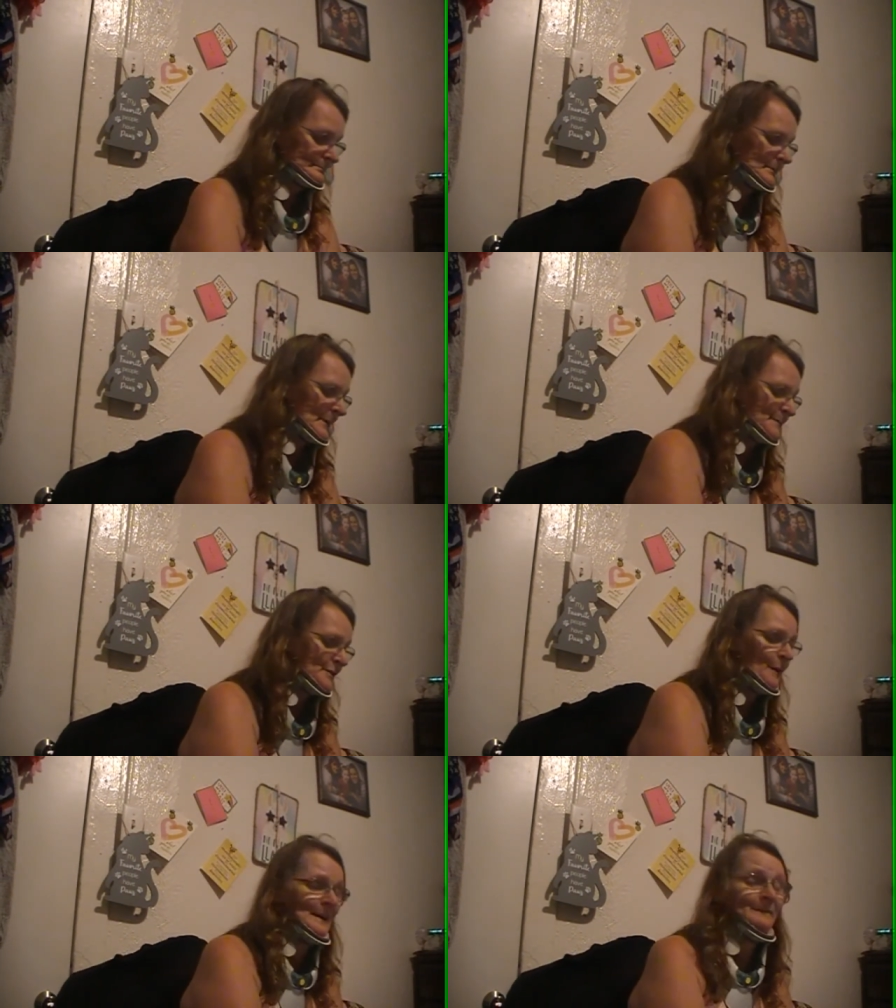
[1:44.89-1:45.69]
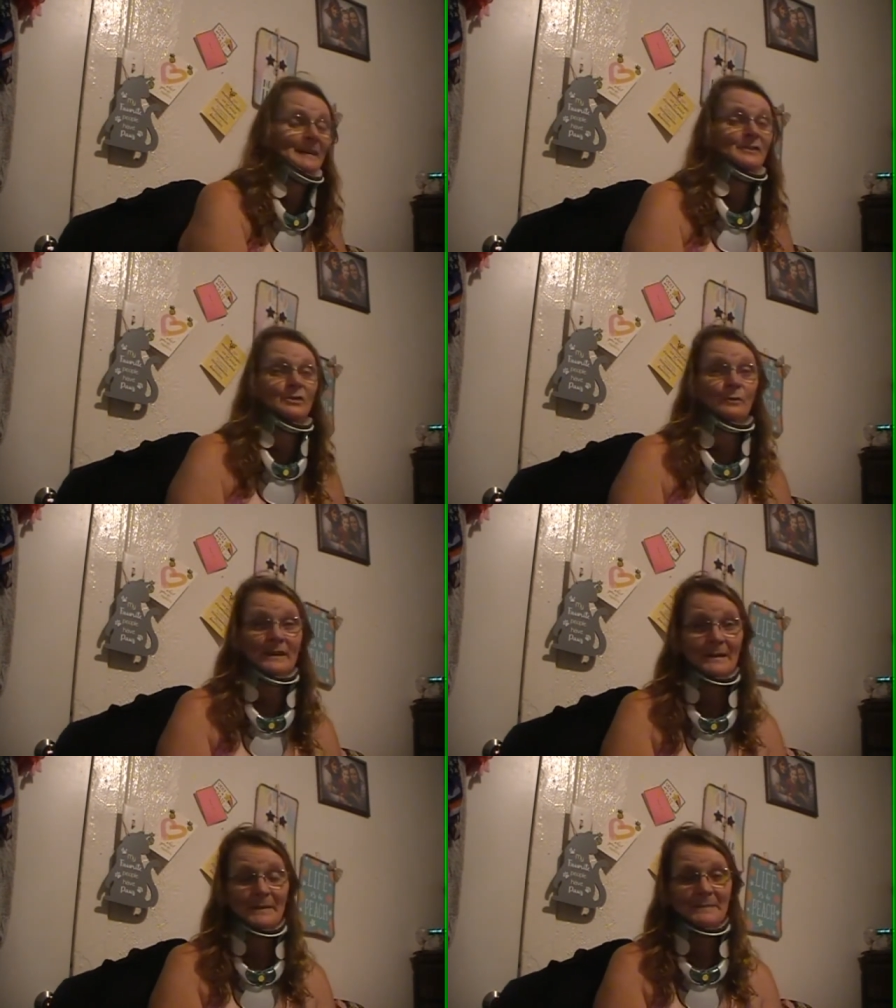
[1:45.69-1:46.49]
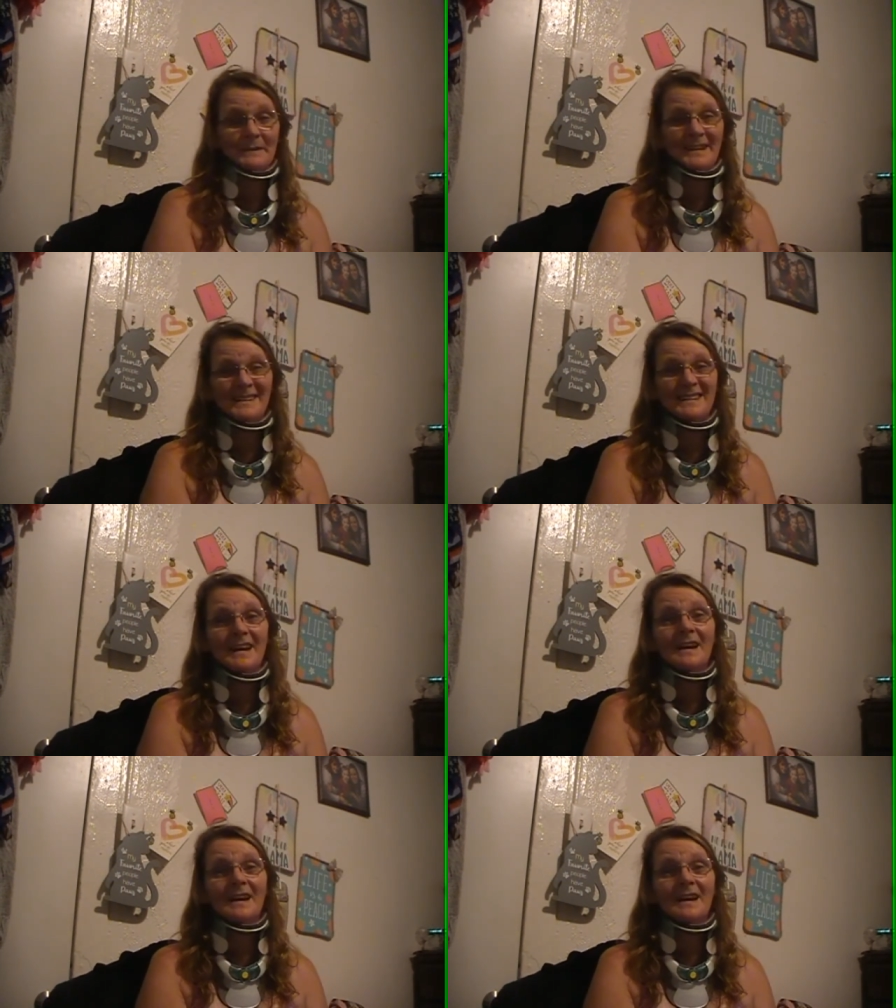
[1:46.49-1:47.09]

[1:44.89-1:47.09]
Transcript: I'm sorry if I scream, it's because